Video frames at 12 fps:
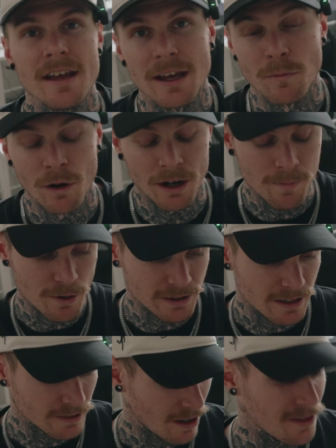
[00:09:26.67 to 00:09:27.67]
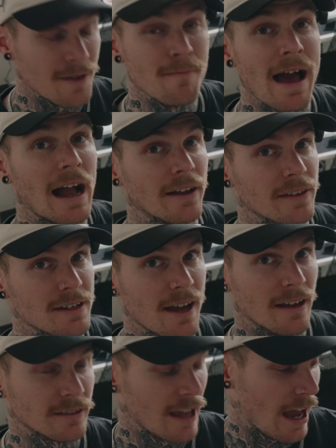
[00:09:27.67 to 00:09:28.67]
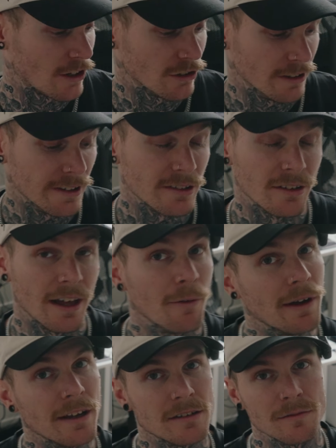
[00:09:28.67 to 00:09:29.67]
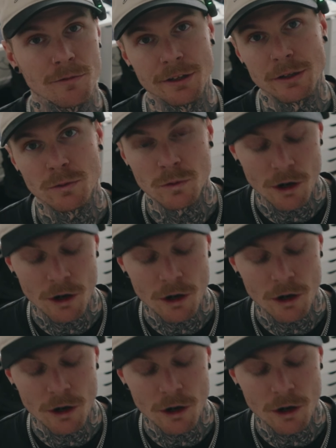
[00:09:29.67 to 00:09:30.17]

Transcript: and we're gonna put this on the back of the desk actually, so that we get some really cool